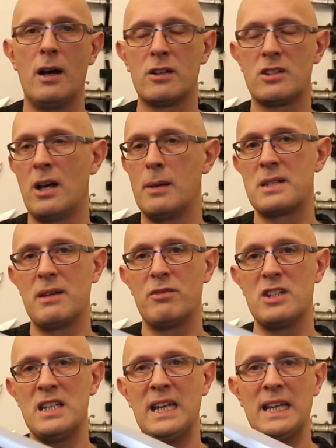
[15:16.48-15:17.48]
Type
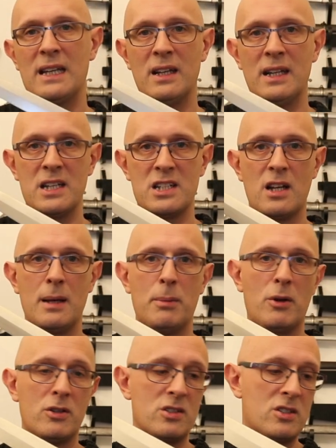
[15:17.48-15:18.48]
17 in his
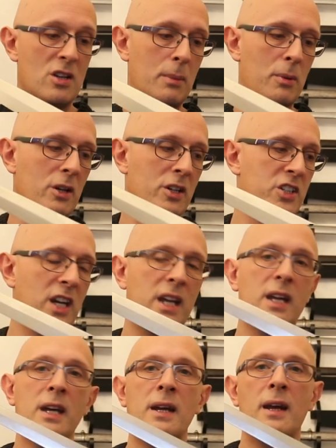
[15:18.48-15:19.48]
typology,
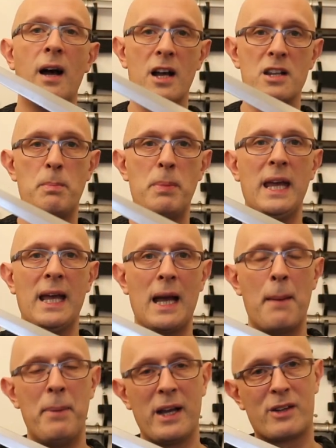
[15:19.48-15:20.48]
as being
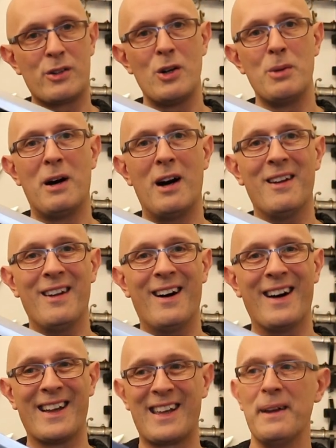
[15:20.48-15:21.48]
a bit
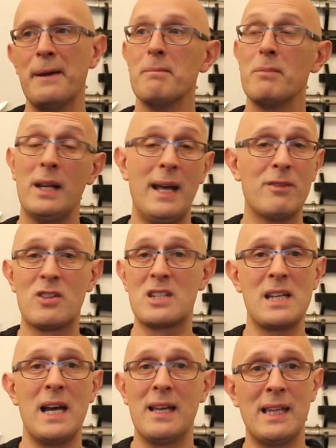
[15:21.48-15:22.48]
crowbar-like. And I have to
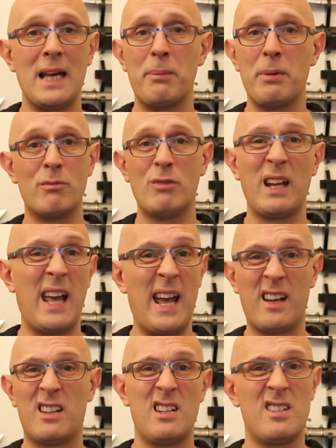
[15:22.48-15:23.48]
say, the Albion
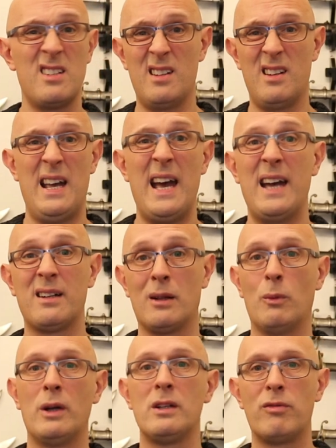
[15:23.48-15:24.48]
Ringec doesn't
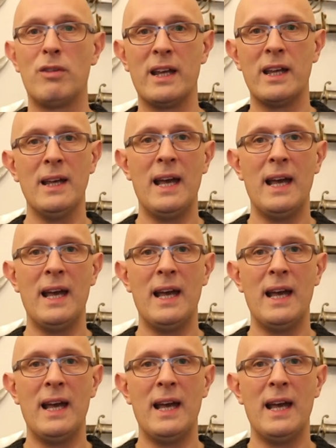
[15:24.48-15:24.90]
handle wonderfully.